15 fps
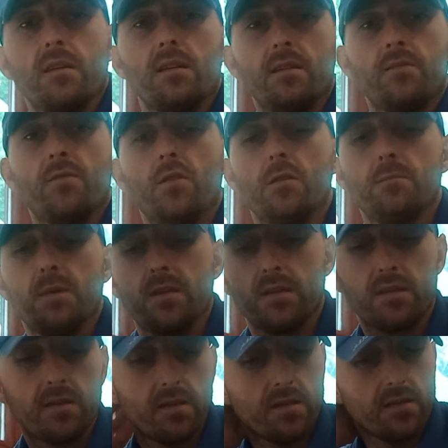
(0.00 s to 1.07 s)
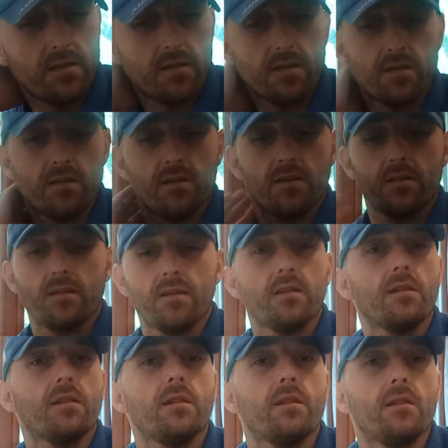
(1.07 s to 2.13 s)
involvement
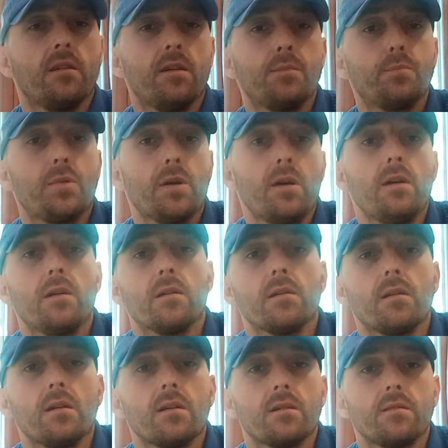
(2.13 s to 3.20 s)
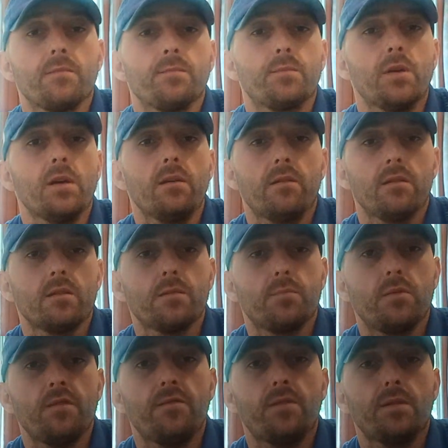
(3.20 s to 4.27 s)
and prayer. Prayer is a
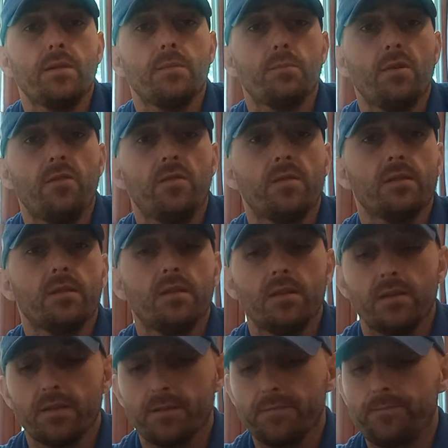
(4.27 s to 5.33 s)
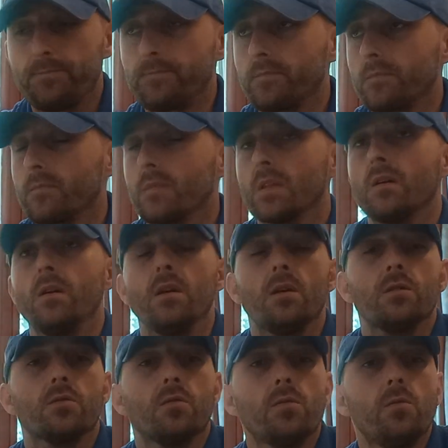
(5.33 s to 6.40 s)
powerful thing.
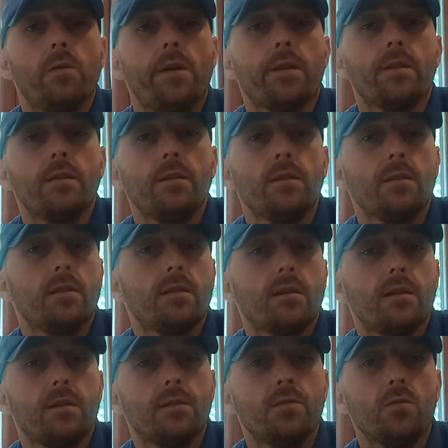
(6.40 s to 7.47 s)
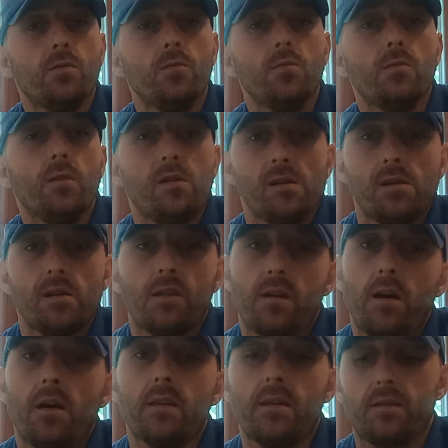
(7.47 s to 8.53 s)
So you are the new earth
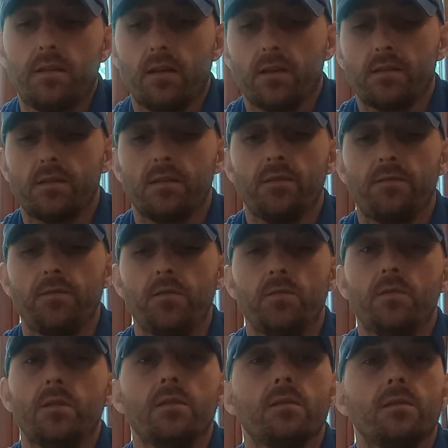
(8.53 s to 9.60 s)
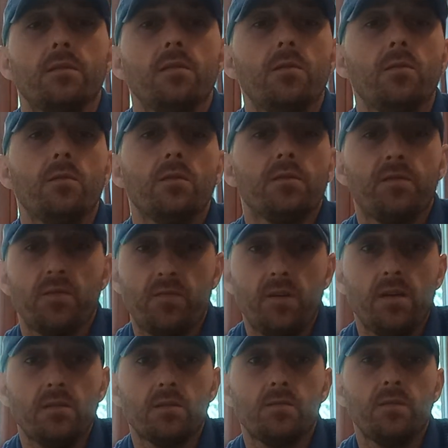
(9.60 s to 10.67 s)
architects. If you didn't know, if you
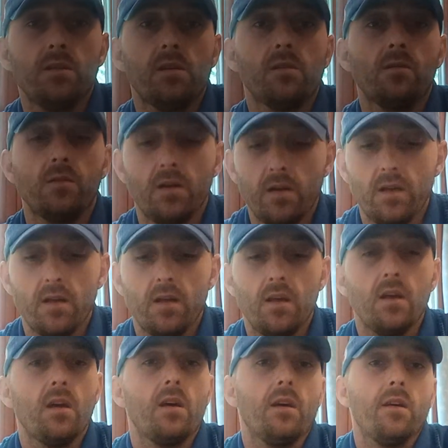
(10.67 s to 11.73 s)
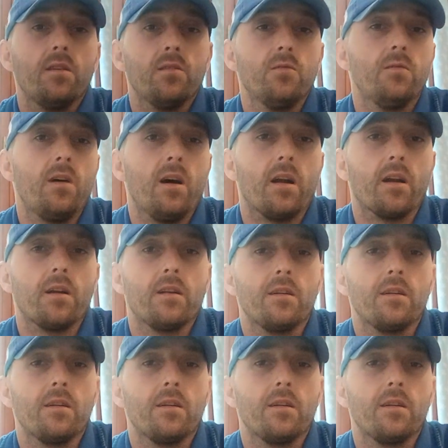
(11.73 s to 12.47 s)
found this video, you are